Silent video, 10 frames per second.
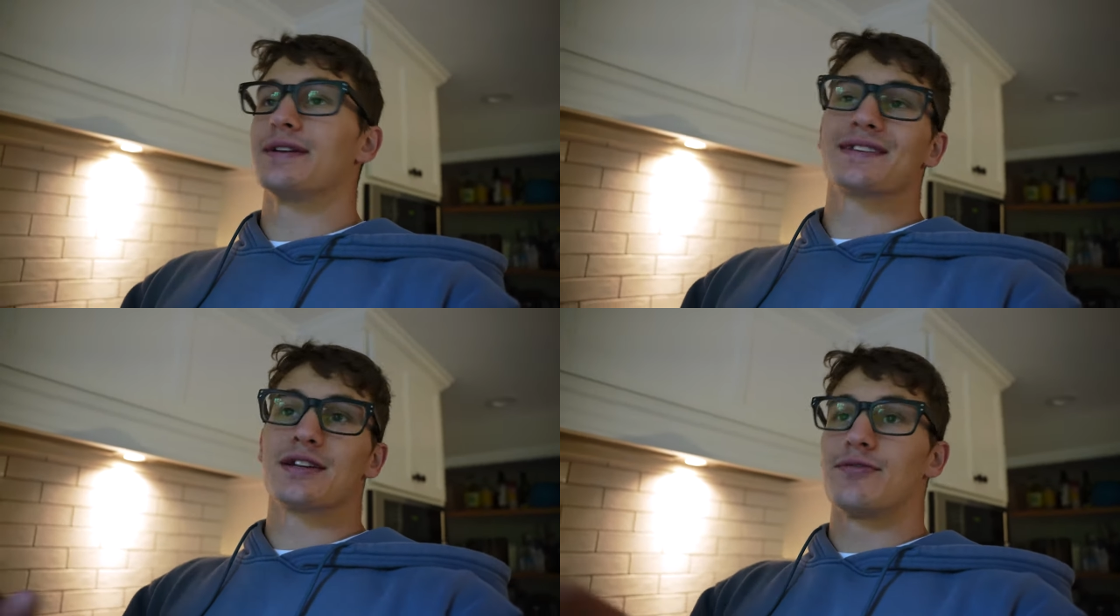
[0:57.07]

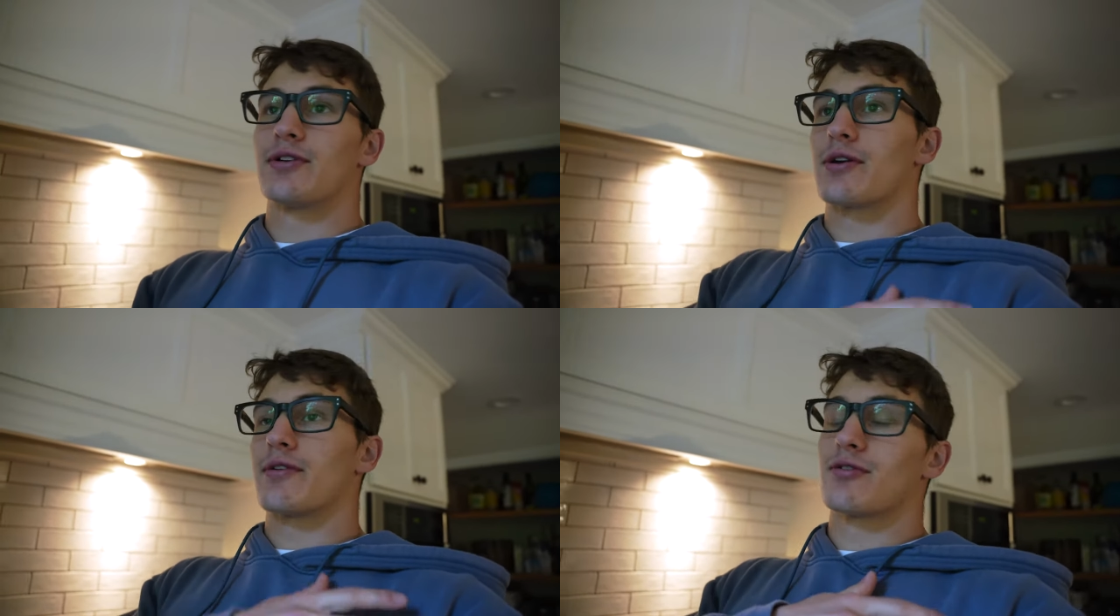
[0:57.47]
It's gonna
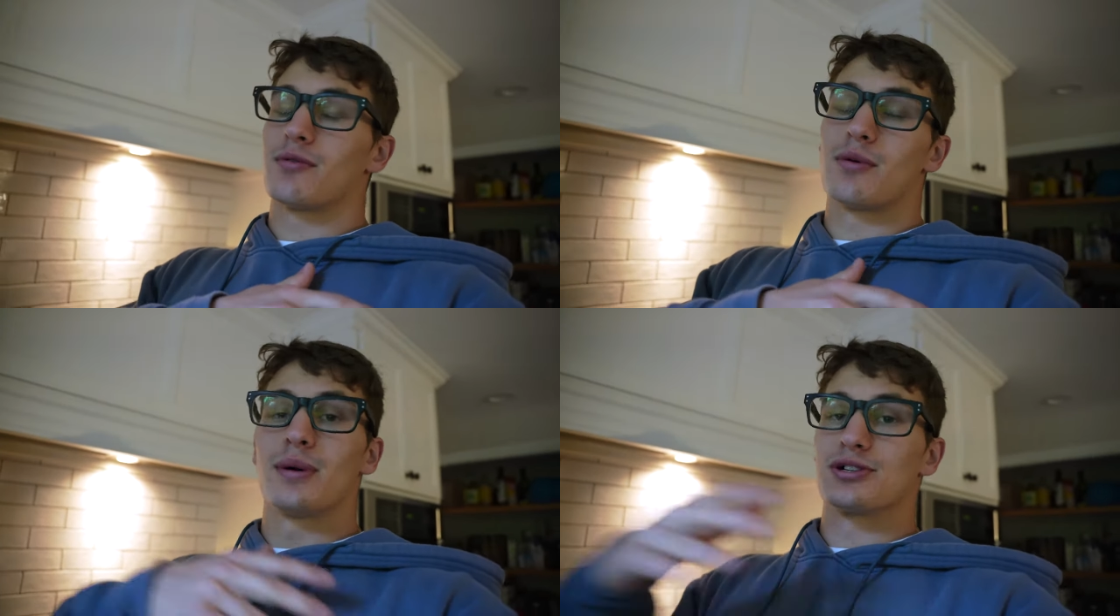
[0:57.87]
vary
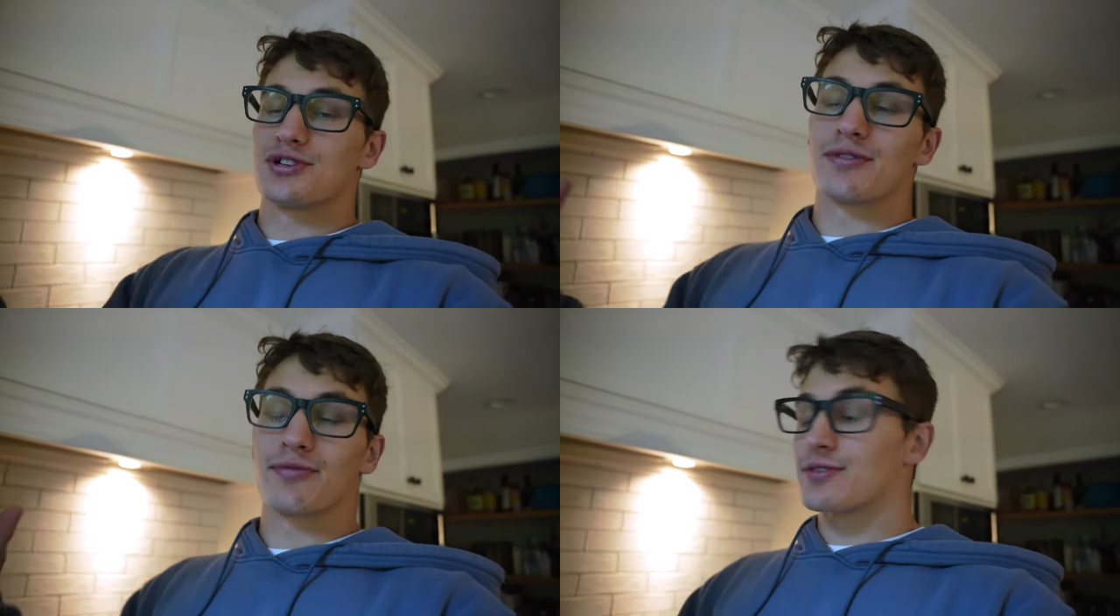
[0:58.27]
from a bunch
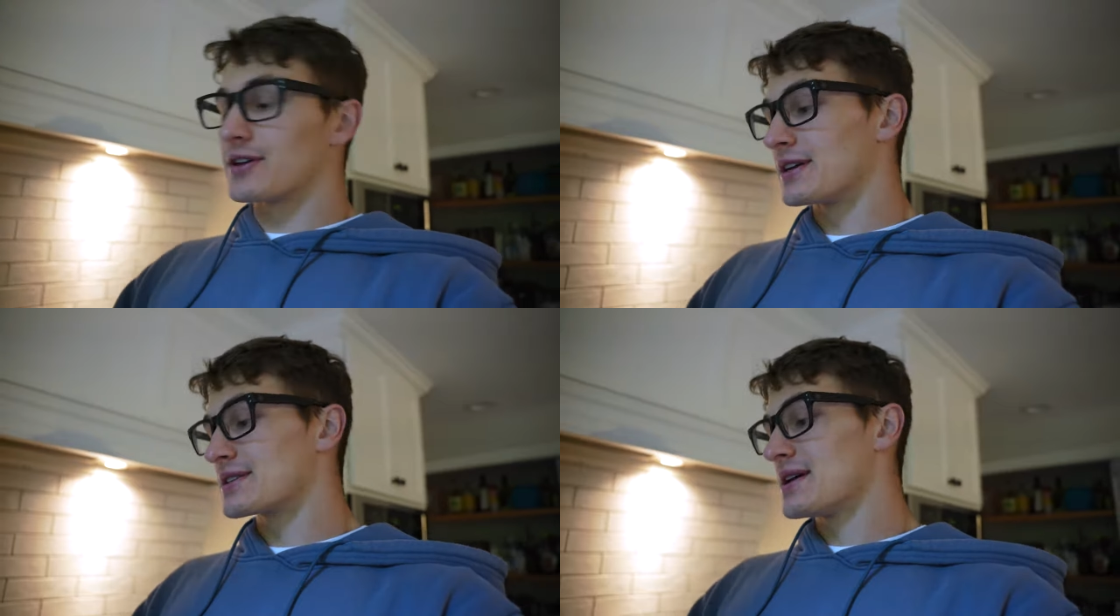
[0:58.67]
of different
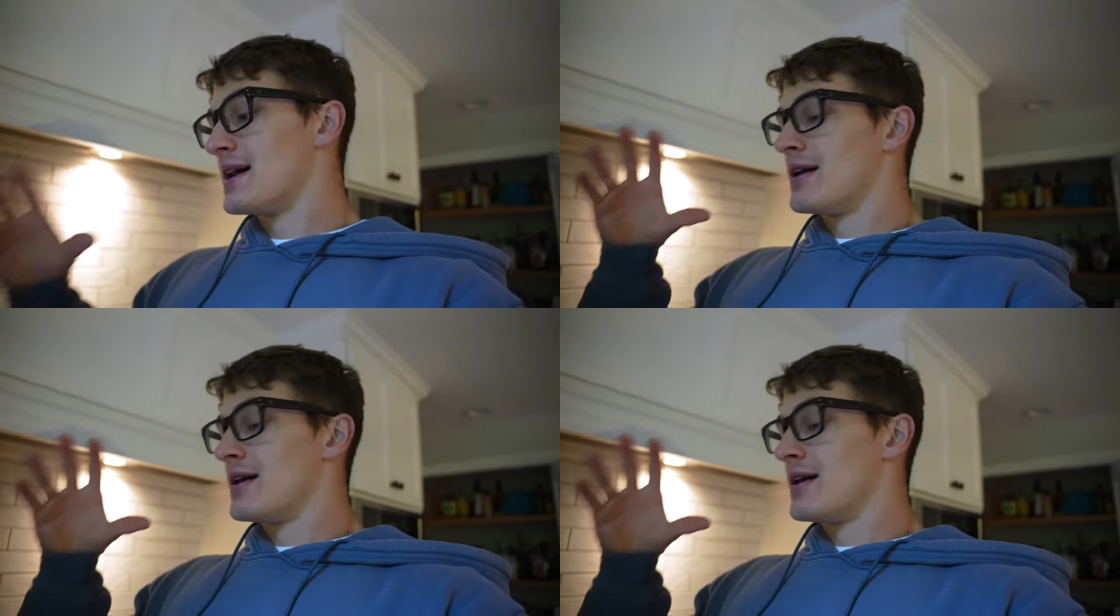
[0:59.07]
things.